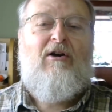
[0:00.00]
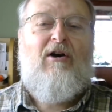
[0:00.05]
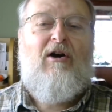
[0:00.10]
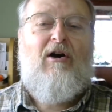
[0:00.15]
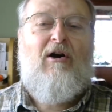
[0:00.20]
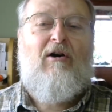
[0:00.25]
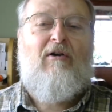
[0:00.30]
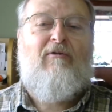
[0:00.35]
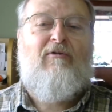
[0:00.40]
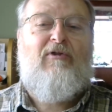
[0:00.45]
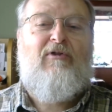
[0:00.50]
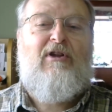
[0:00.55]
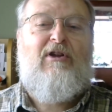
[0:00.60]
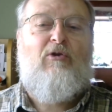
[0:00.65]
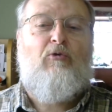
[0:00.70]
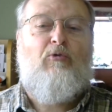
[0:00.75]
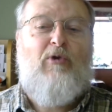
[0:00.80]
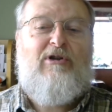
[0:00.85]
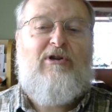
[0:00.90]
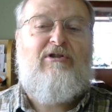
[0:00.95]
of the
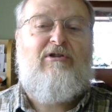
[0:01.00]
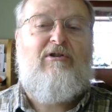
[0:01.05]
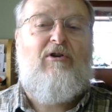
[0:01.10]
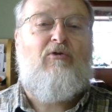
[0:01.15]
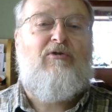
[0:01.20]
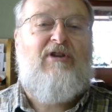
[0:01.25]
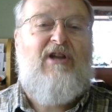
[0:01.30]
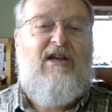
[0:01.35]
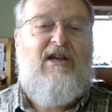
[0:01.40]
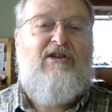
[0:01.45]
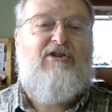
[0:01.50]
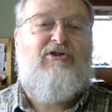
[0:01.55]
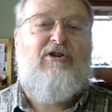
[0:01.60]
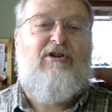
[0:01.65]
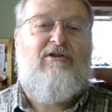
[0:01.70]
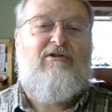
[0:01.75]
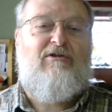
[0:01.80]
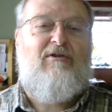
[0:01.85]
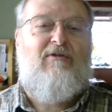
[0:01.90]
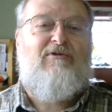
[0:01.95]
original
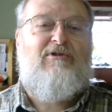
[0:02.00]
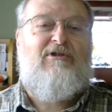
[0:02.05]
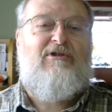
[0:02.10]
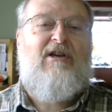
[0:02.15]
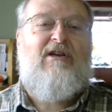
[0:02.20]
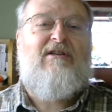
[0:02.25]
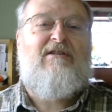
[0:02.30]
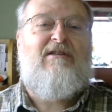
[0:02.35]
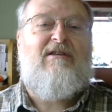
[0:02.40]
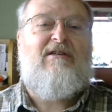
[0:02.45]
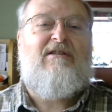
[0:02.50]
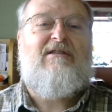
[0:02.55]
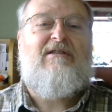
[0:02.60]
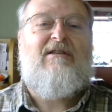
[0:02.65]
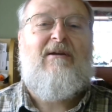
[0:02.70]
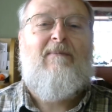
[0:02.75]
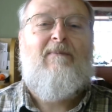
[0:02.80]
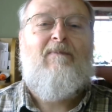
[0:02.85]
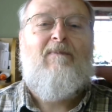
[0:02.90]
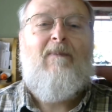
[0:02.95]
teachings of Jesus.
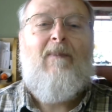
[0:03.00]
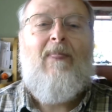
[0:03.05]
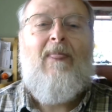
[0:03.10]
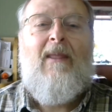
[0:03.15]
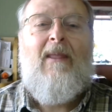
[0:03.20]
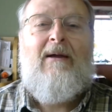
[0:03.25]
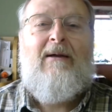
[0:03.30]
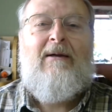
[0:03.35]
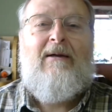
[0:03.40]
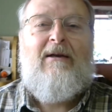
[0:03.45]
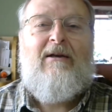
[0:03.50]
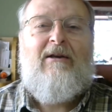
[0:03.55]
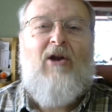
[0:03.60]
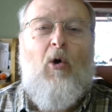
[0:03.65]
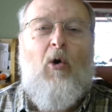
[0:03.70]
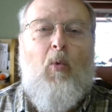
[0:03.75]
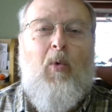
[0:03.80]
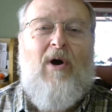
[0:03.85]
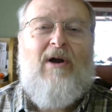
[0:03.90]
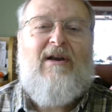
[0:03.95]

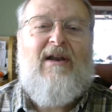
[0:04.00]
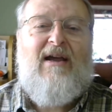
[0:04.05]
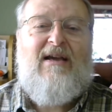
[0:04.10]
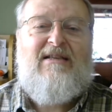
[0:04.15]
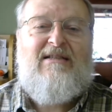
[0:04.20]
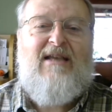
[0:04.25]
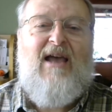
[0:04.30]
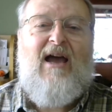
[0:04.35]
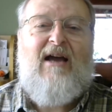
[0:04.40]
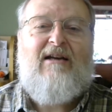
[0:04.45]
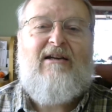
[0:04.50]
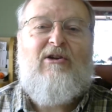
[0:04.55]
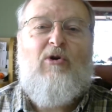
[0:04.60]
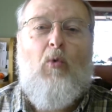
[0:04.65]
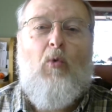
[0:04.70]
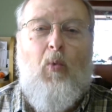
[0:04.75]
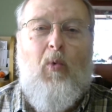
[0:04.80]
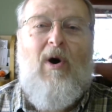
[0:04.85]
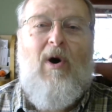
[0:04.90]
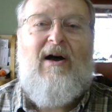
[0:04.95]
Now, what exactly
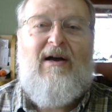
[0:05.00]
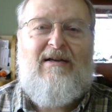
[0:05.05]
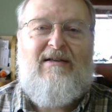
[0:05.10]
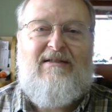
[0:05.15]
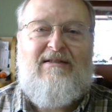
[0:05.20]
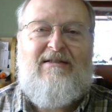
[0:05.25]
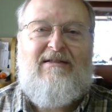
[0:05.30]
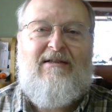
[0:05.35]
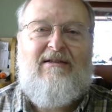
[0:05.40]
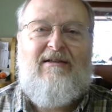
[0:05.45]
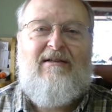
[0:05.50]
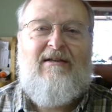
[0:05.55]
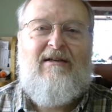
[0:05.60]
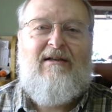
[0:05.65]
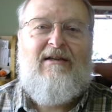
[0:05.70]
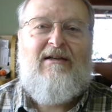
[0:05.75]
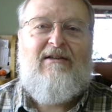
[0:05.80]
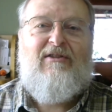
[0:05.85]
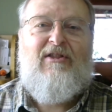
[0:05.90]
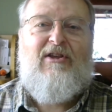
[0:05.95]
was
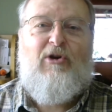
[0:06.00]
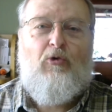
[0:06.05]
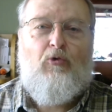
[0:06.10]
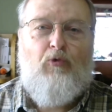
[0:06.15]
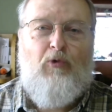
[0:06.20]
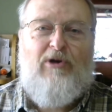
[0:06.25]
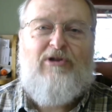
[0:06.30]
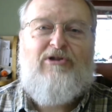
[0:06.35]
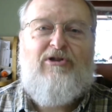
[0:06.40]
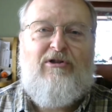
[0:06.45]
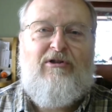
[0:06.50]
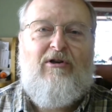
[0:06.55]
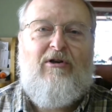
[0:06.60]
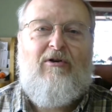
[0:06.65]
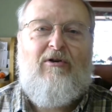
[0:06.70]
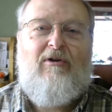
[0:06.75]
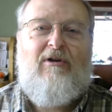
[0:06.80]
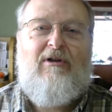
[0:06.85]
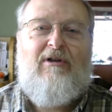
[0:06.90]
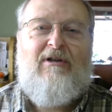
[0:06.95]
the
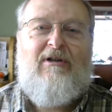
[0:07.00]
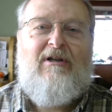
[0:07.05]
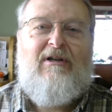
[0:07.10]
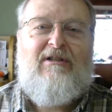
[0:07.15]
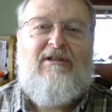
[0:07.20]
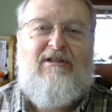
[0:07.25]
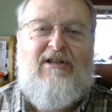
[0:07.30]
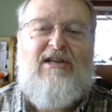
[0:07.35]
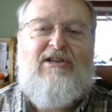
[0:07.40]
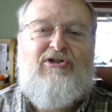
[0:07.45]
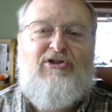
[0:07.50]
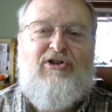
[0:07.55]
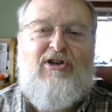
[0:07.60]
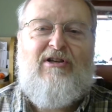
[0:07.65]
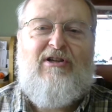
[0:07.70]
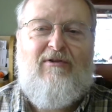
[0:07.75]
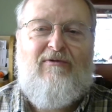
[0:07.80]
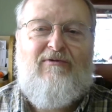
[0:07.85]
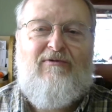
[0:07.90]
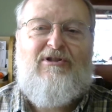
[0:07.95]
original
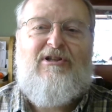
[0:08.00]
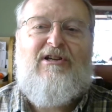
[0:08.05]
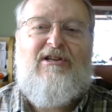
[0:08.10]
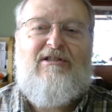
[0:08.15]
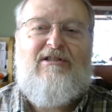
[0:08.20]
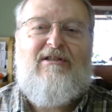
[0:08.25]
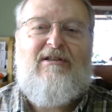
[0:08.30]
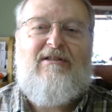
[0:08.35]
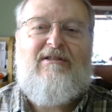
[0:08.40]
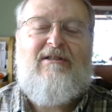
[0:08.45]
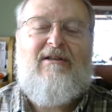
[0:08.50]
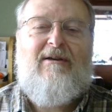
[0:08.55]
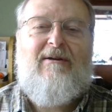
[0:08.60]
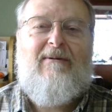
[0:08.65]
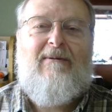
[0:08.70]
teaching of Jesus.